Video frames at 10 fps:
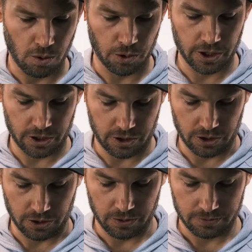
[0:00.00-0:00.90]
we're gonna
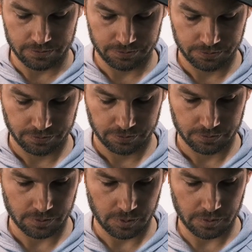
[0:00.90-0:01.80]
do
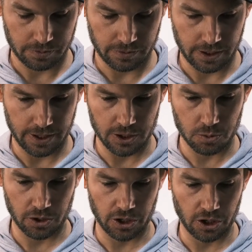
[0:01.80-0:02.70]
is
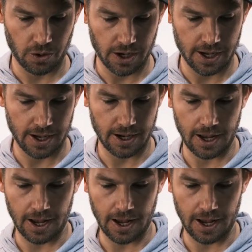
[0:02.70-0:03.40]
we're gonna go ahead